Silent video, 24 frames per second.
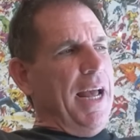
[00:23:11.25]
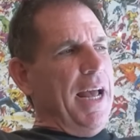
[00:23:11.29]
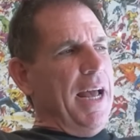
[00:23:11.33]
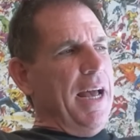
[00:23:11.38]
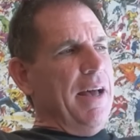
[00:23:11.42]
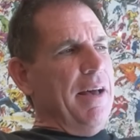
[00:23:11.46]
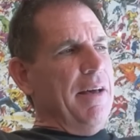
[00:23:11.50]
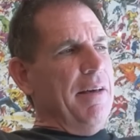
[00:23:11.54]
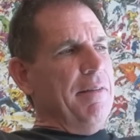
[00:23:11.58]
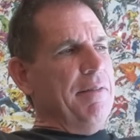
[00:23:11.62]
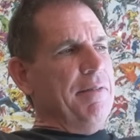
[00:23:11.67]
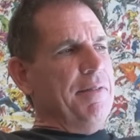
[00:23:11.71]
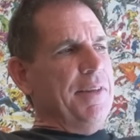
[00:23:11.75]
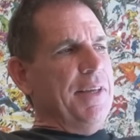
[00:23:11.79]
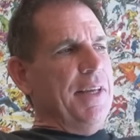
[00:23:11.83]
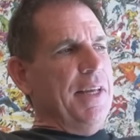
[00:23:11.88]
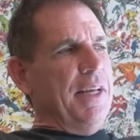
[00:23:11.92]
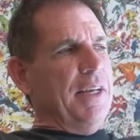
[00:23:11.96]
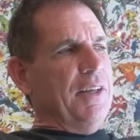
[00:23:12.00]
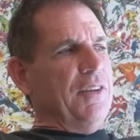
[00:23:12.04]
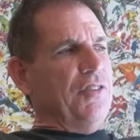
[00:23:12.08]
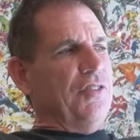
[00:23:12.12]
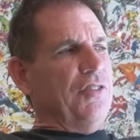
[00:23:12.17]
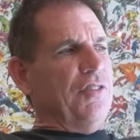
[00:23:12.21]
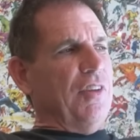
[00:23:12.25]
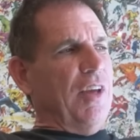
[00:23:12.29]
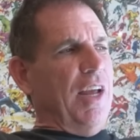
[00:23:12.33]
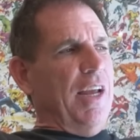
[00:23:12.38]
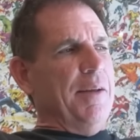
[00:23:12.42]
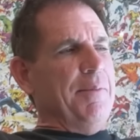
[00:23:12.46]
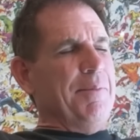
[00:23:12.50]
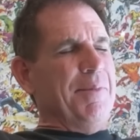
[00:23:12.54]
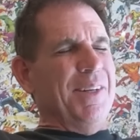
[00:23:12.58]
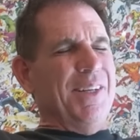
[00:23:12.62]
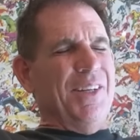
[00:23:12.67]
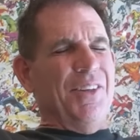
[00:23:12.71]
have the
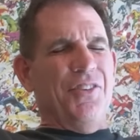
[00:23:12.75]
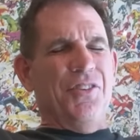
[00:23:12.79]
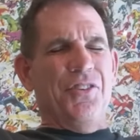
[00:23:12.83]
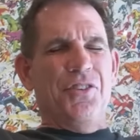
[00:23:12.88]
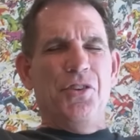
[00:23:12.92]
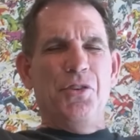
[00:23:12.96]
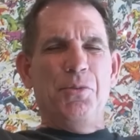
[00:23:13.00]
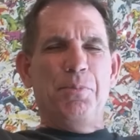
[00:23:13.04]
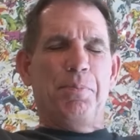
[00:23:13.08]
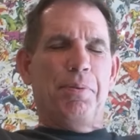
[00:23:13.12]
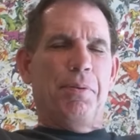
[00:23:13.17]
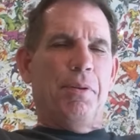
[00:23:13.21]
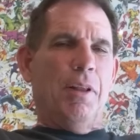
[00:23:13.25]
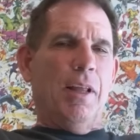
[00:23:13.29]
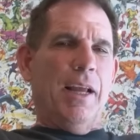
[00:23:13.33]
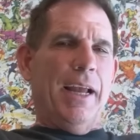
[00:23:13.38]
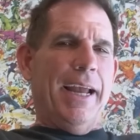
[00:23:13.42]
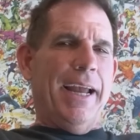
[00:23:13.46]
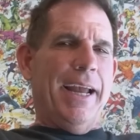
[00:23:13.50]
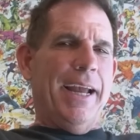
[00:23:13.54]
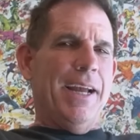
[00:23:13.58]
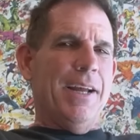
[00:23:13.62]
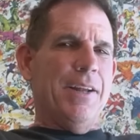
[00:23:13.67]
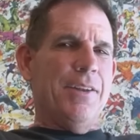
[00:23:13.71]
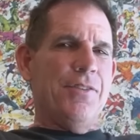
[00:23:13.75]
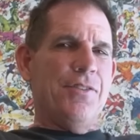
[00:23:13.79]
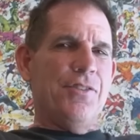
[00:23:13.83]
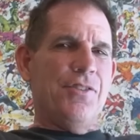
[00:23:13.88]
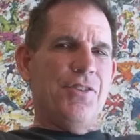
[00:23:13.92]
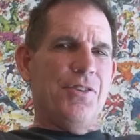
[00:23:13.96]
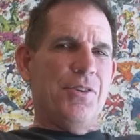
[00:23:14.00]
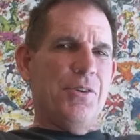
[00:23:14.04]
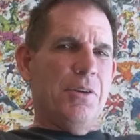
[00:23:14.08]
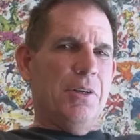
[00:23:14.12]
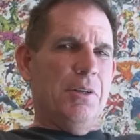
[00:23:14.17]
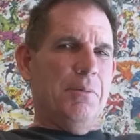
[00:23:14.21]
excitement, it's too
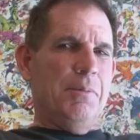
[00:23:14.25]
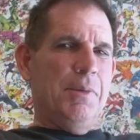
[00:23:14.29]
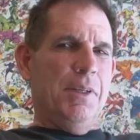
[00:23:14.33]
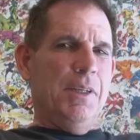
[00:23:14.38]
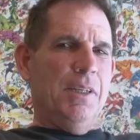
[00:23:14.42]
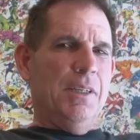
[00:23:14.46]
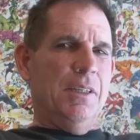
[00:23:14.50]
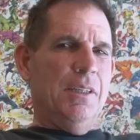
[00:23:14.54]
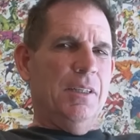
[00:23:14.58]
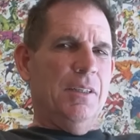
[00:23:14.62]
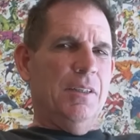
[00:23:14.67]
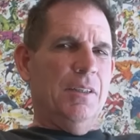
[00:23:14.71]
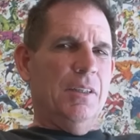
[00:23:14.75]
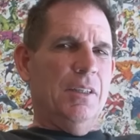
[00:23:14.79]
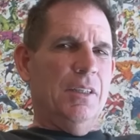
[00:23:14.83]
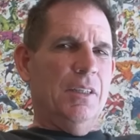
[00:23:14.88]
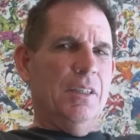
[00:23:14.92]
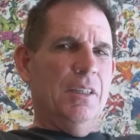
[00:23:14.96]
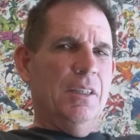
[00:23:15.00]
planned, you know what I mean?